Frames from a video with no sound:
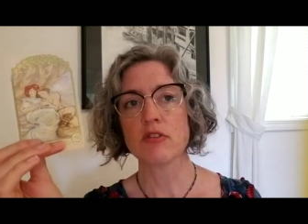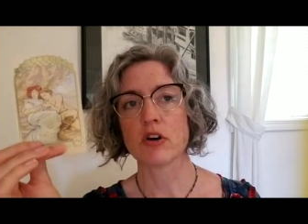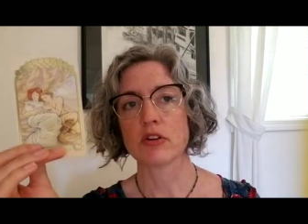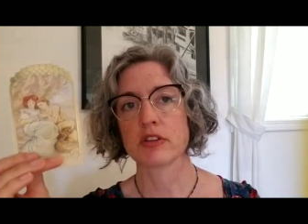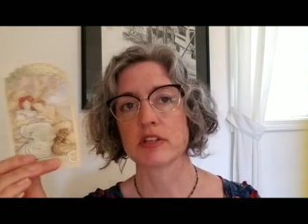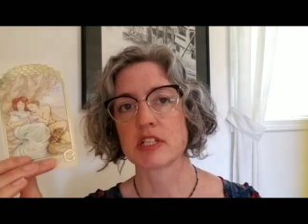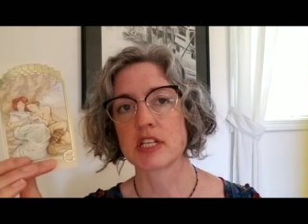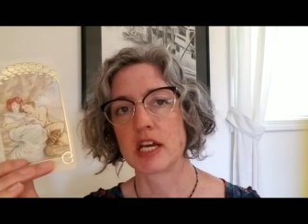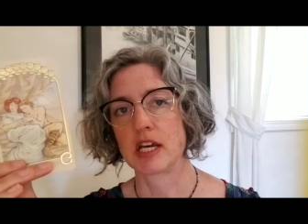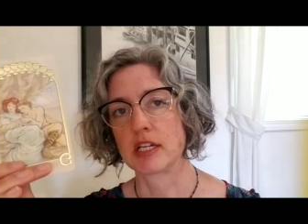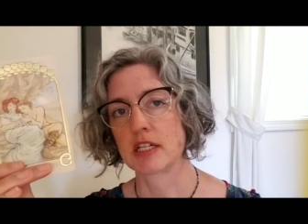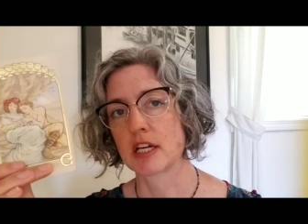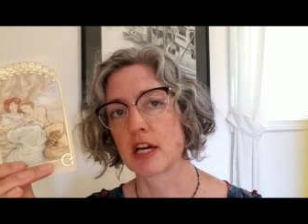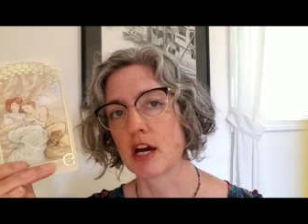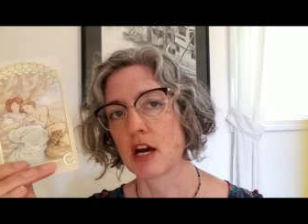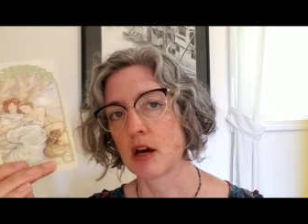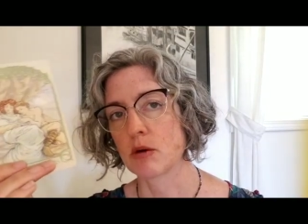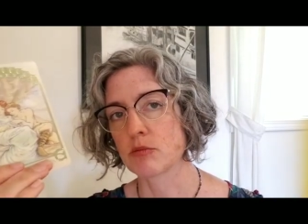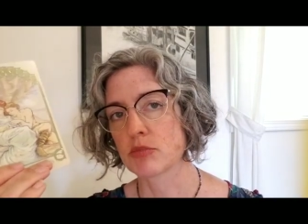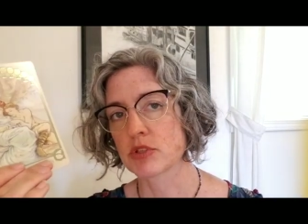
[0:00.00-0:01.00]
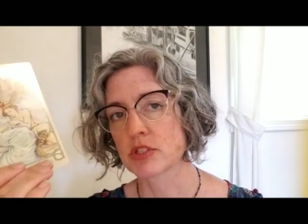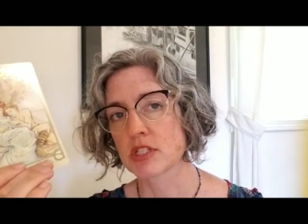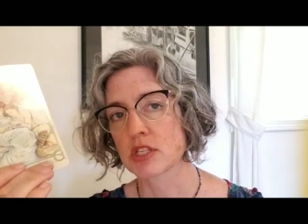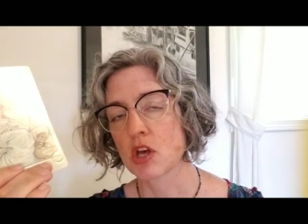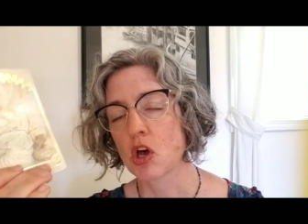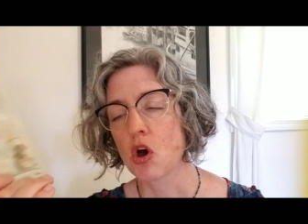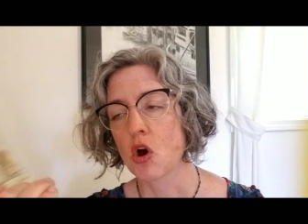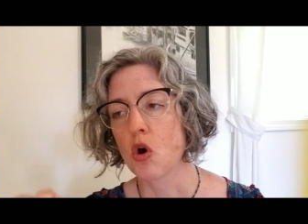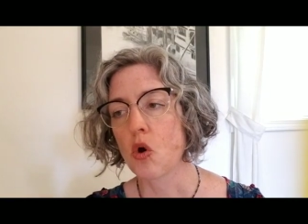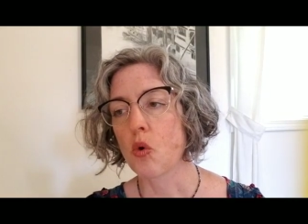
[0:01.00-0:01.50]
all the 10
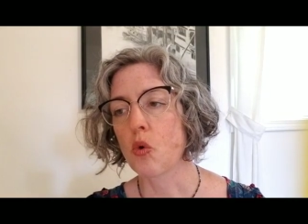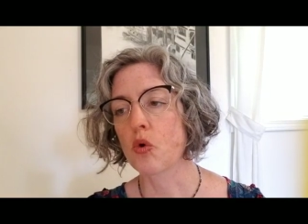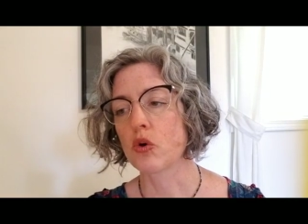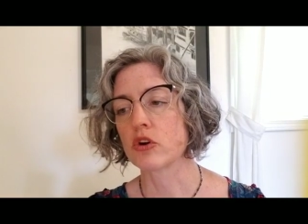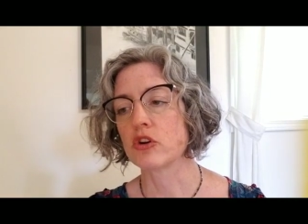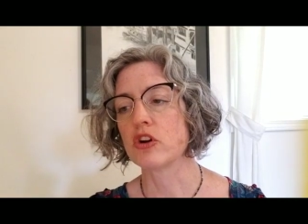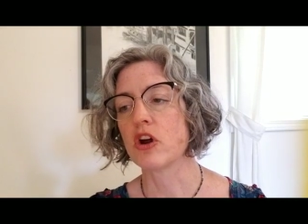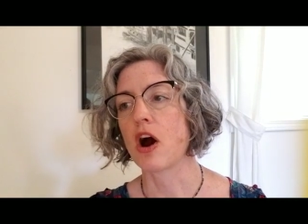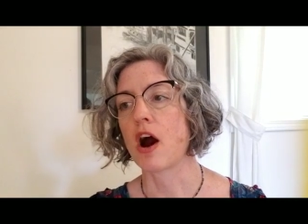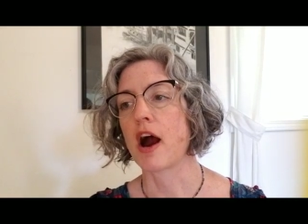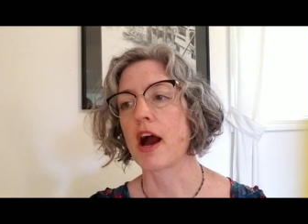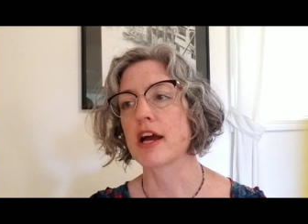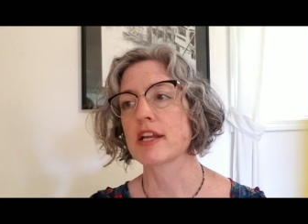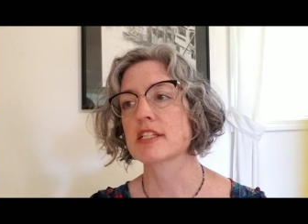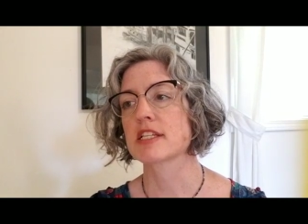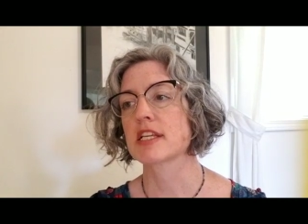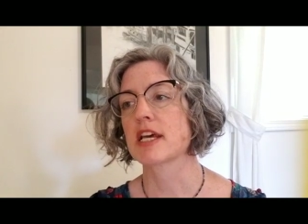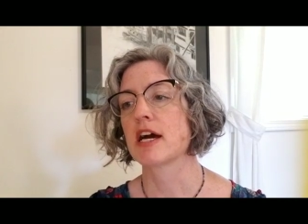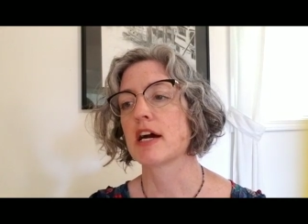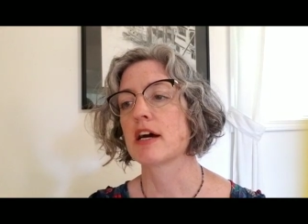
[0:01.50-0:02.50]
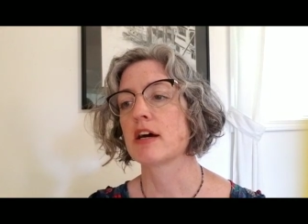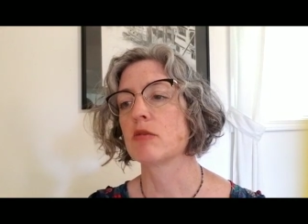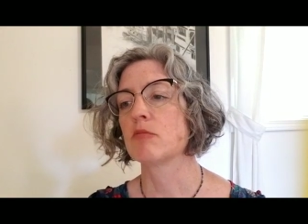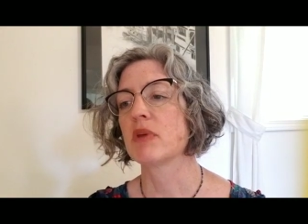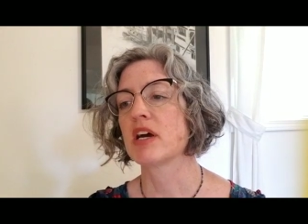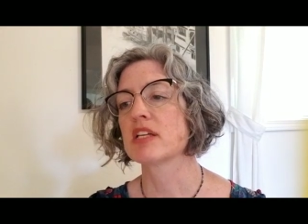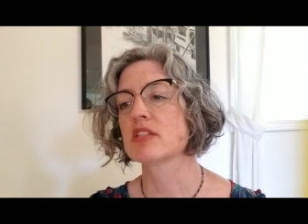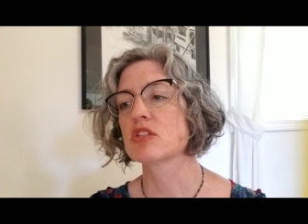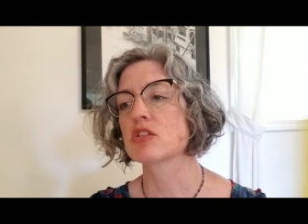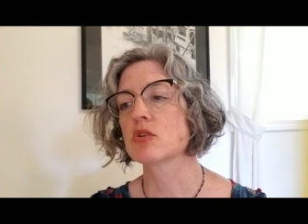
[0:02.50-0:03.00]
cups, or not. Um,
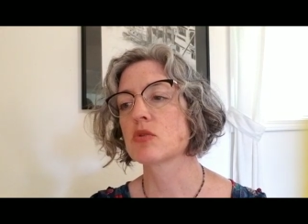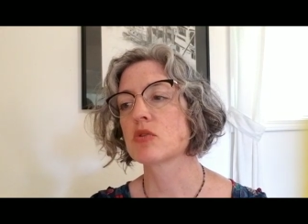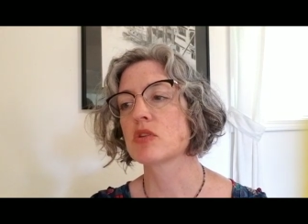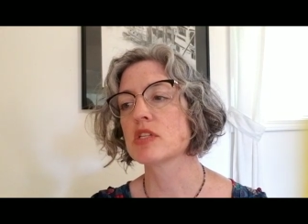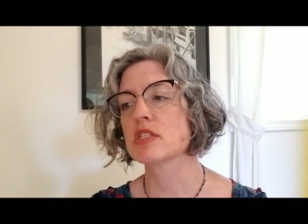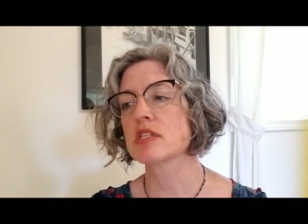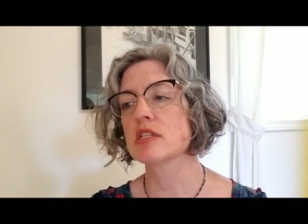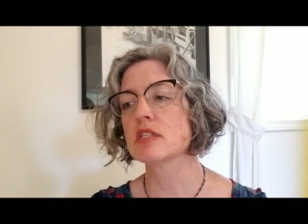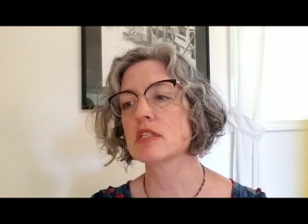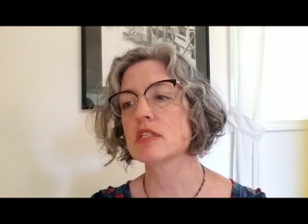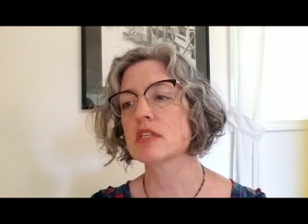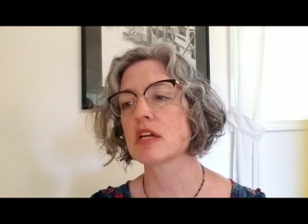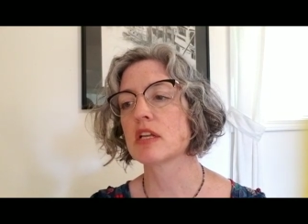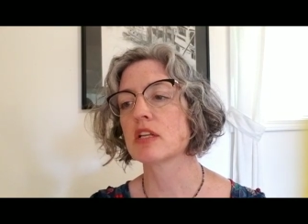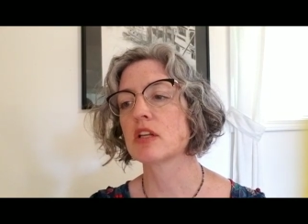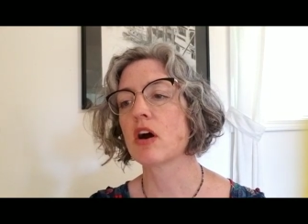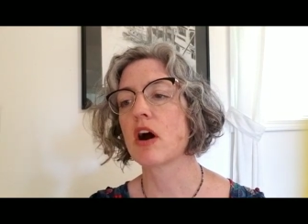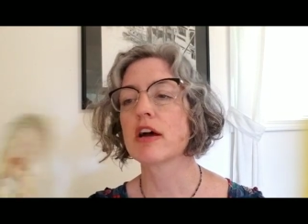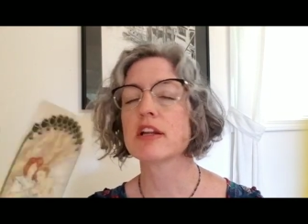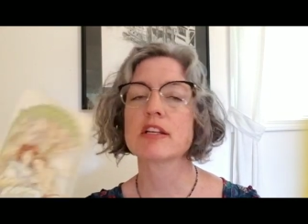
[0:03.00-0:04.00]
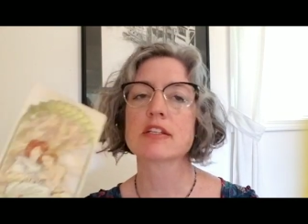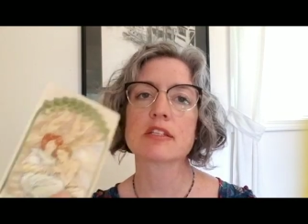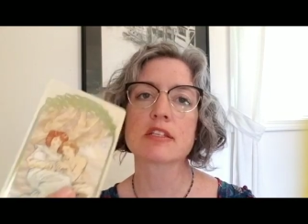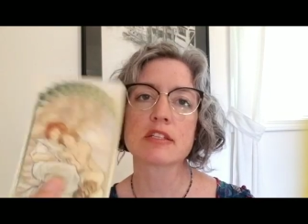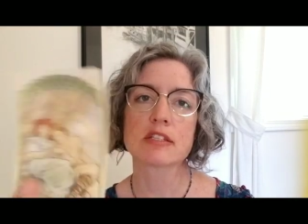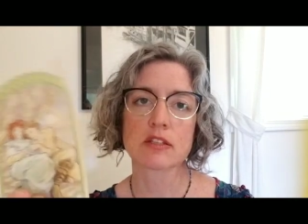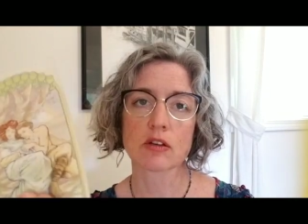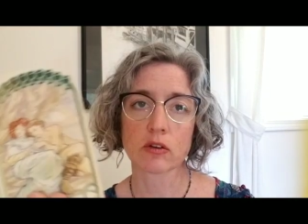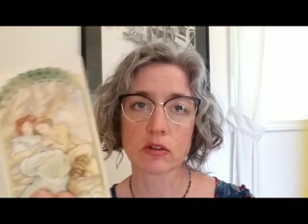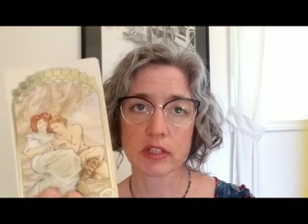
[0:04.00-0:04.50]
and so this is not
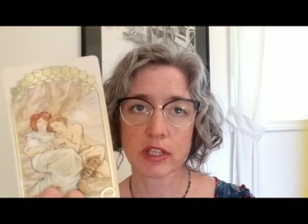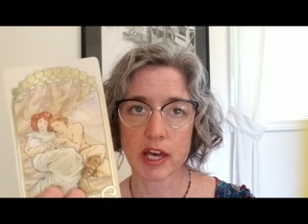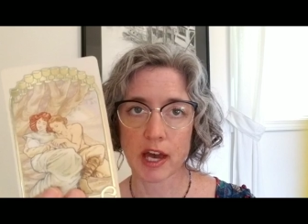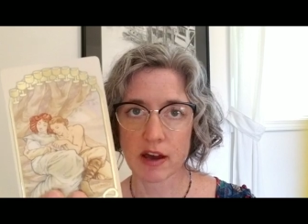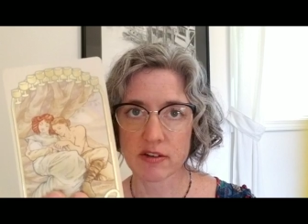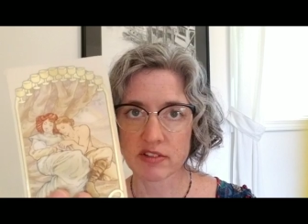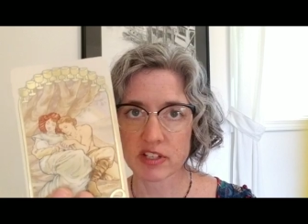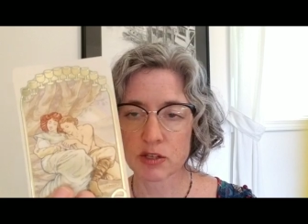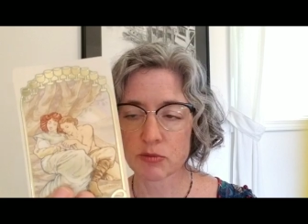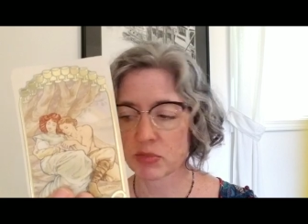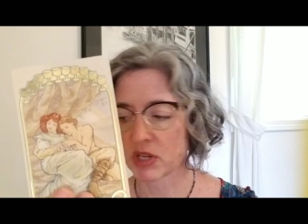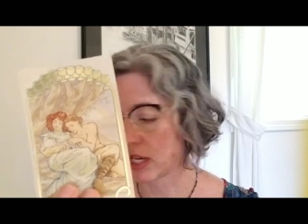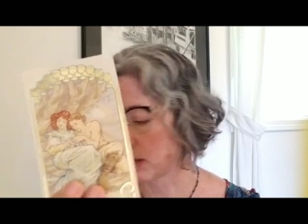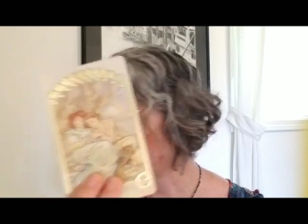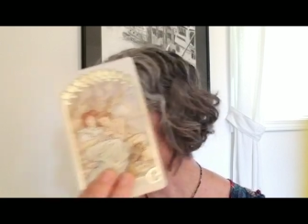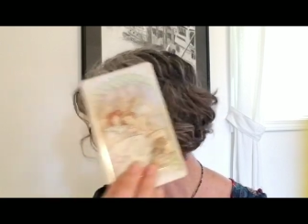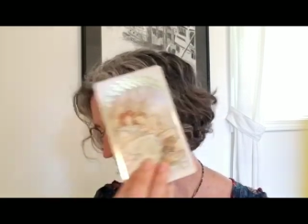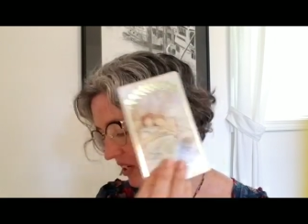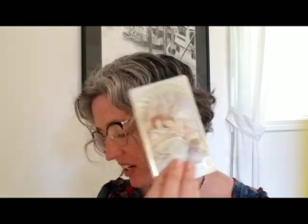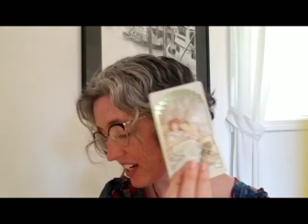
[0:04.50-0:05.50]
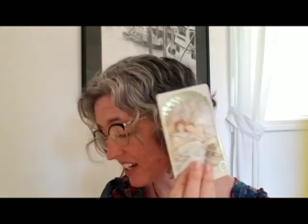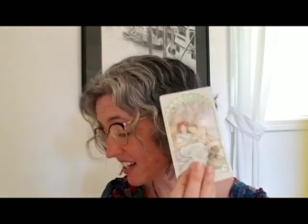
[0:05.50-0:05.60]
necessarily having a baby, but